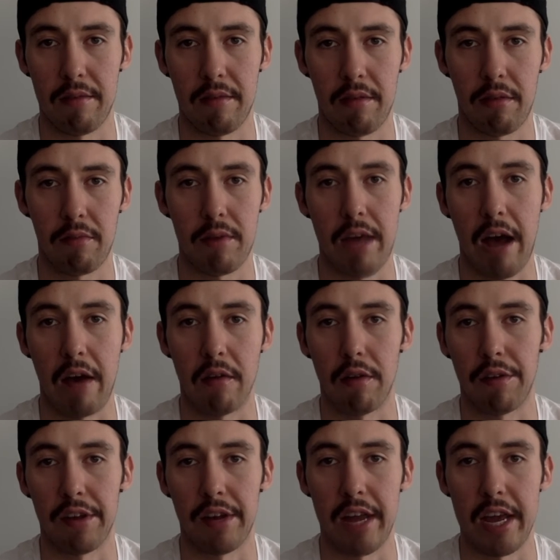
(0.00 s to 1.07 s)
3 hours
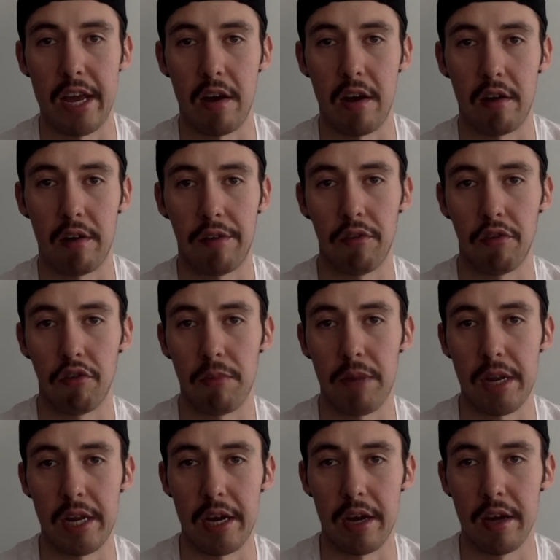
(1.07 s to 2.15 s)
a day on social
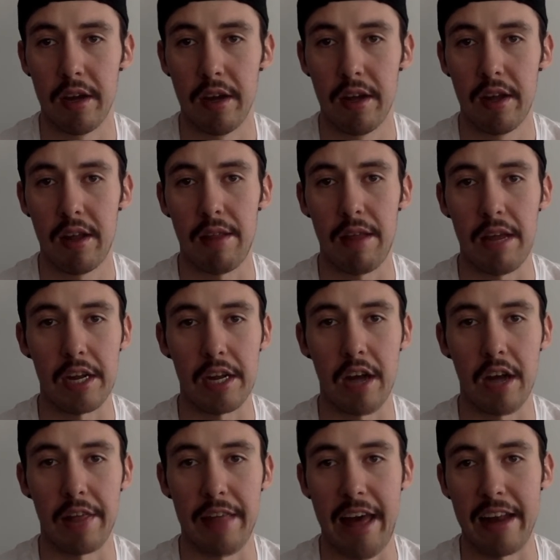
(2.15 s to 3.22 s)
media. They could
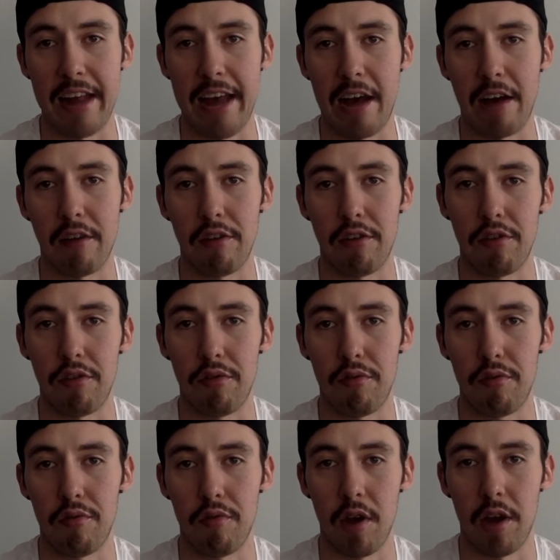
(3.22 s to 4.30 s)
cut that down
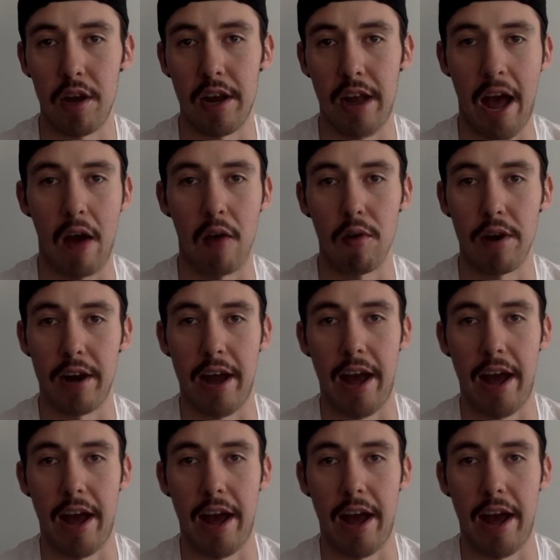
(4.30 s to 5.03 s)
to an hour and a